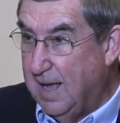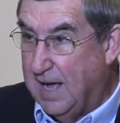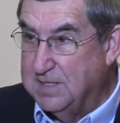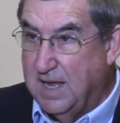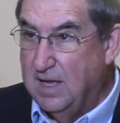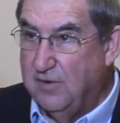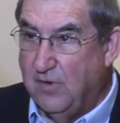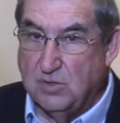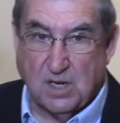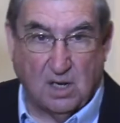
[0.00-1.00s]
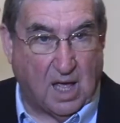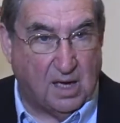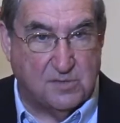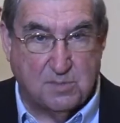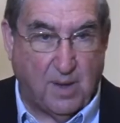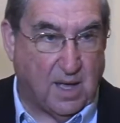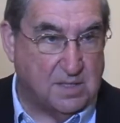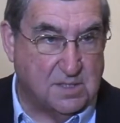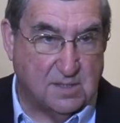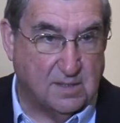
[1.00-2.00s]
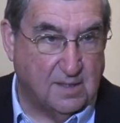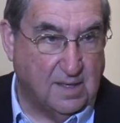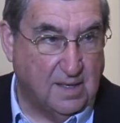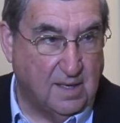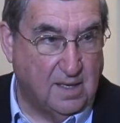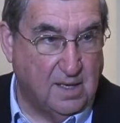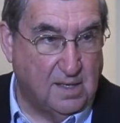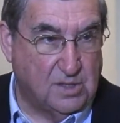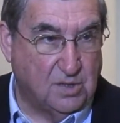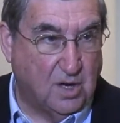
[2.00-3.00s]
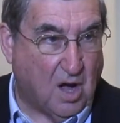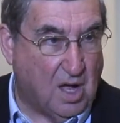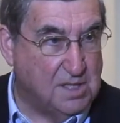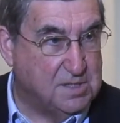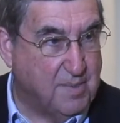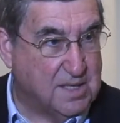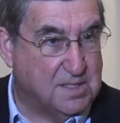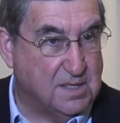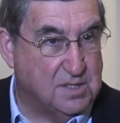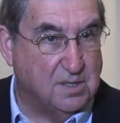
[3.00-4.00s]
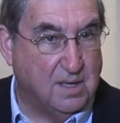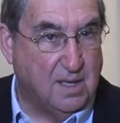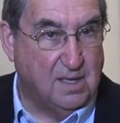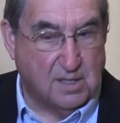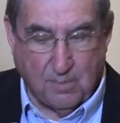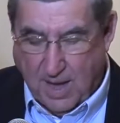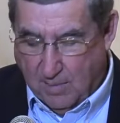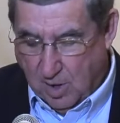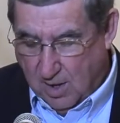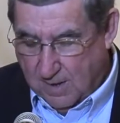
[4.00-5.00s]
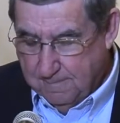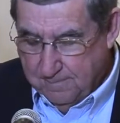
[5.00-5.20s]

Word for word: Isaiah devotes a lot of space to God's message to Babylon.